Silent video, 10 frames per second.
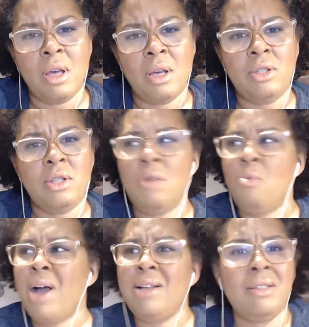So then
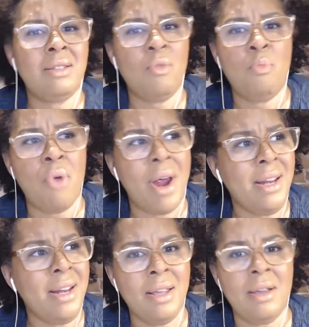why is it so bright
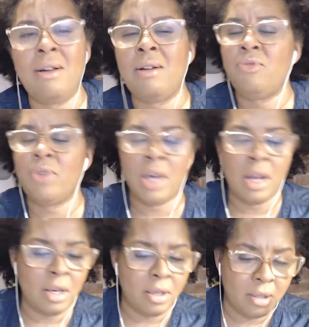in here? Oh, forget
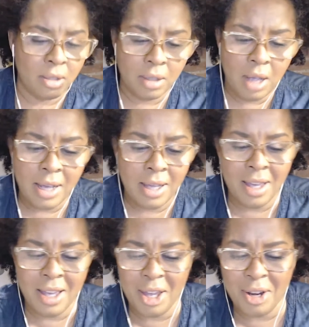it. I
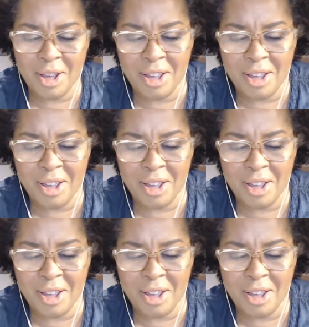can't.